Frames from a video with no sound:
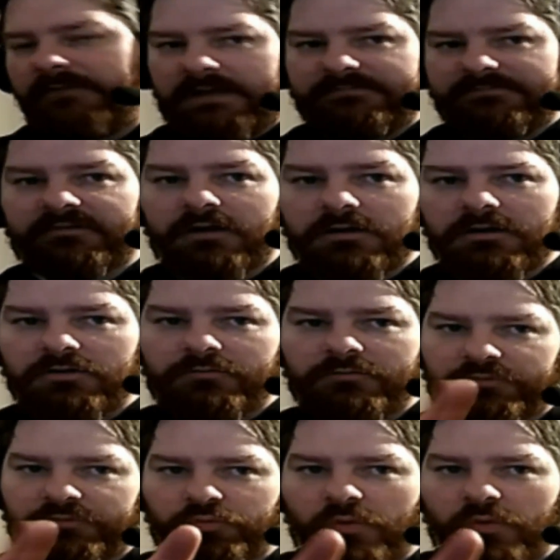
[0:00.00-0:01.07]
started over
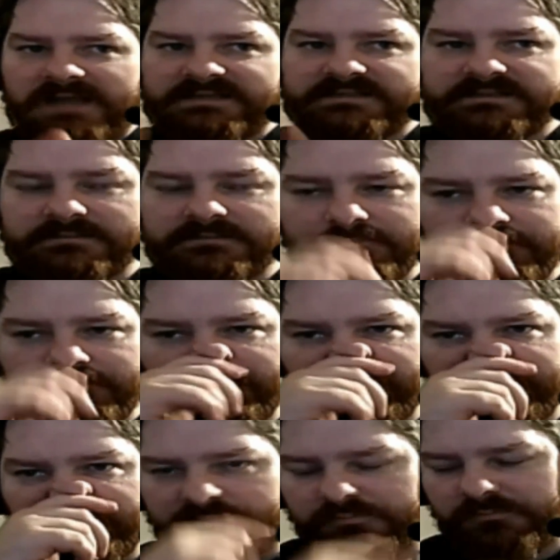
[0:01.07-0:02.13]
twice.
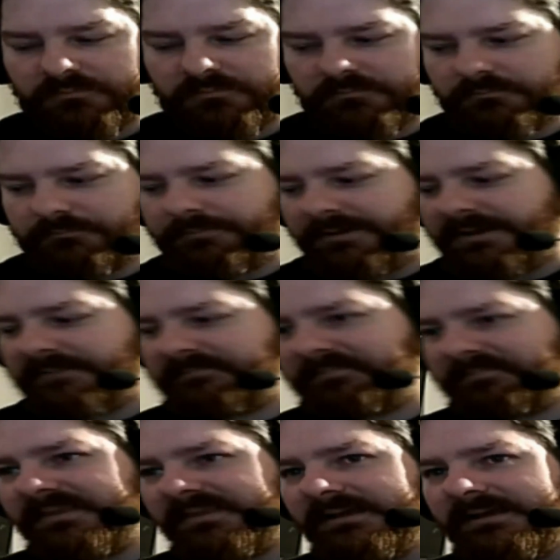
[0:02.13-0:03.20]
But
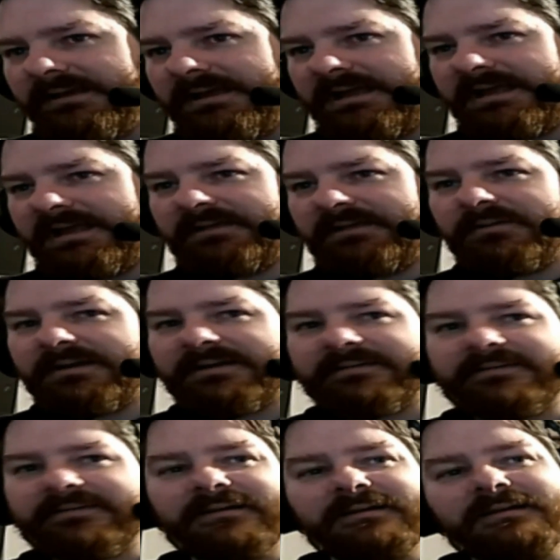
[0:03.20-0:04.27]
anyways,
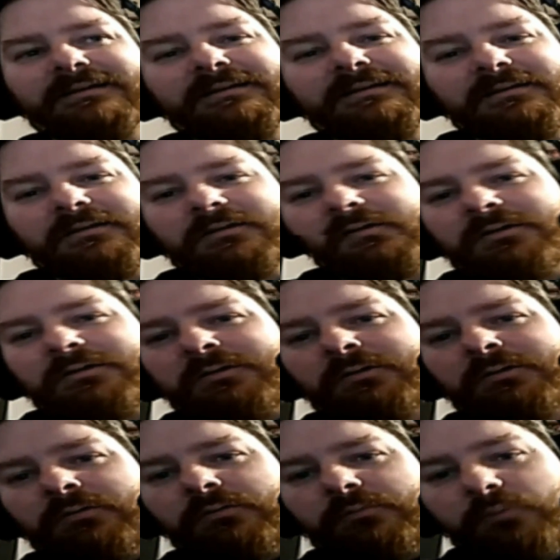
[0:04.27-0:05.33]

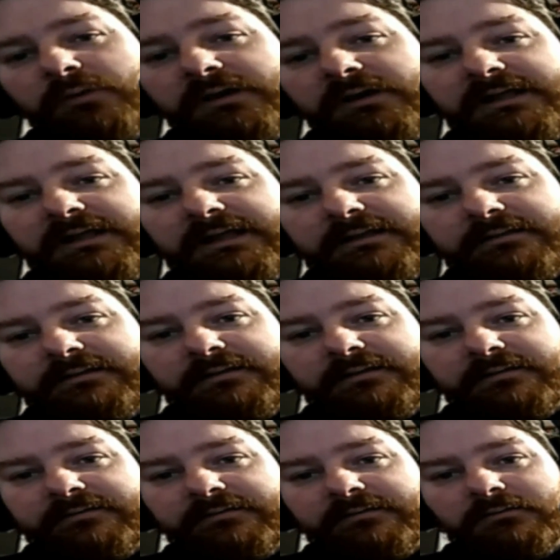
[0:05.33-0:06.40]
we're going to end
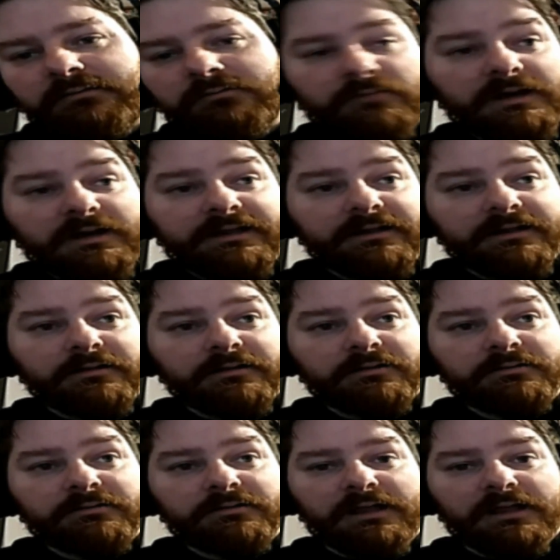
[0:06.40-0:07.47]
this right here,
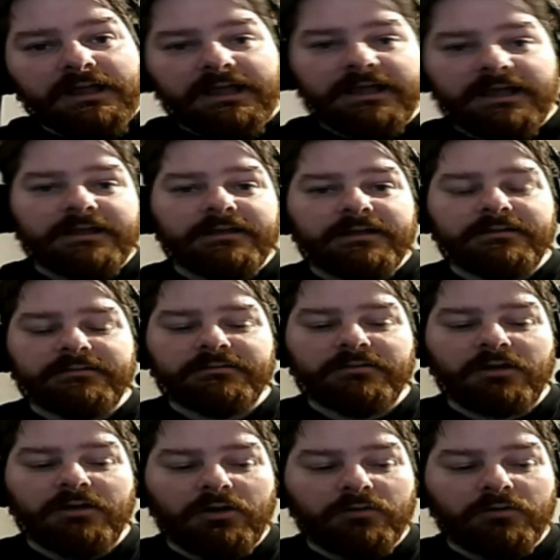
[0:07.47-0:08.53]
and
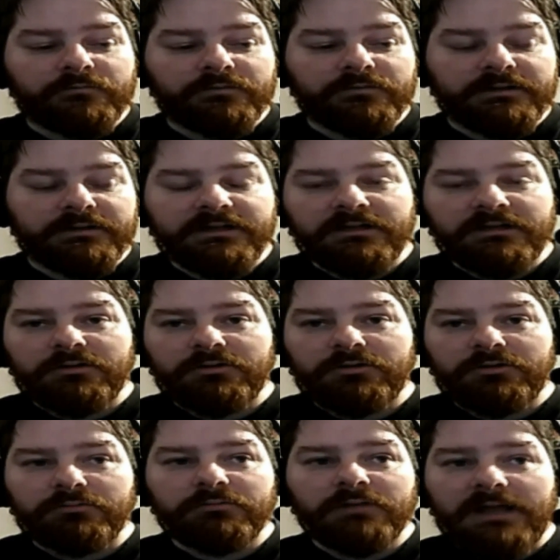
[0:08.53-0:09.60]
hopefully
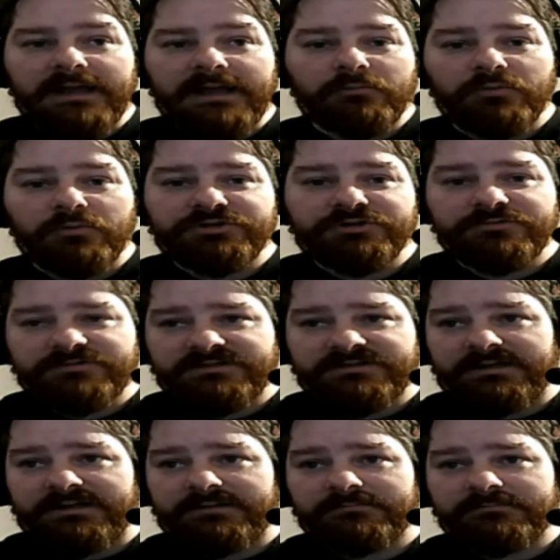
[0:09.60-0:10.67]
you like what you see.
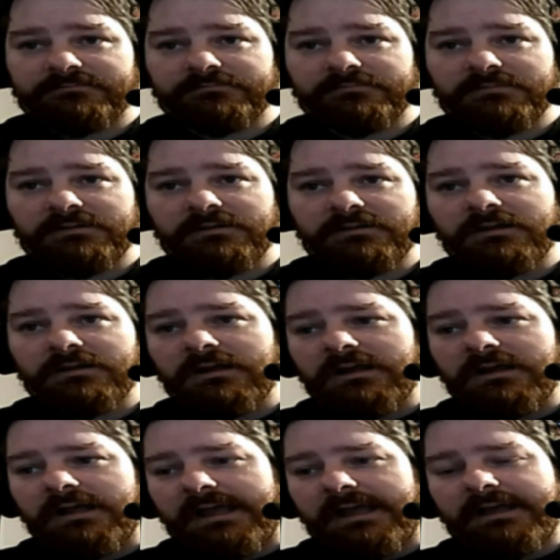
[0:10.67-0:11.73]

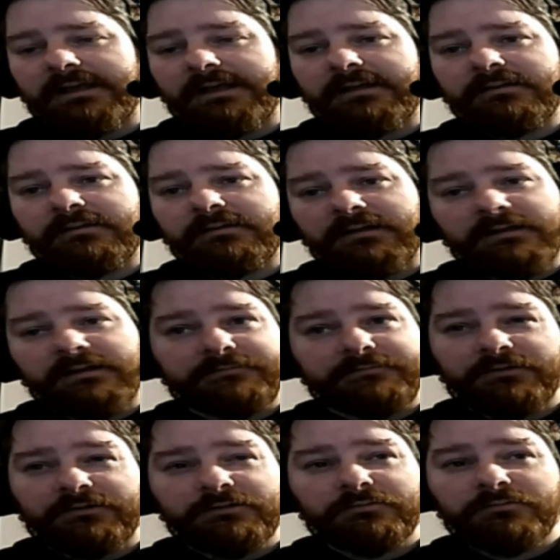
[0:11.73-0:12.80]
And if you
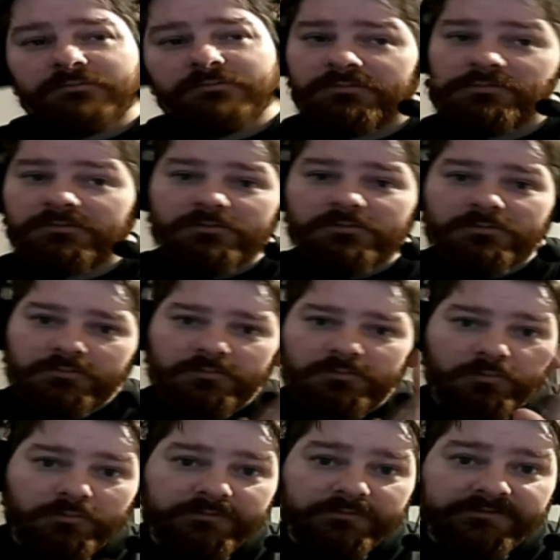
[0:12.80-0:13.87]
do,
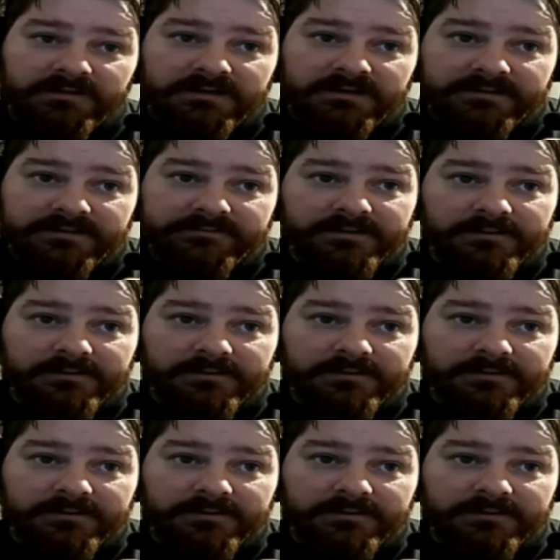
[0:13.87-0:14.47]
we'll see you next time.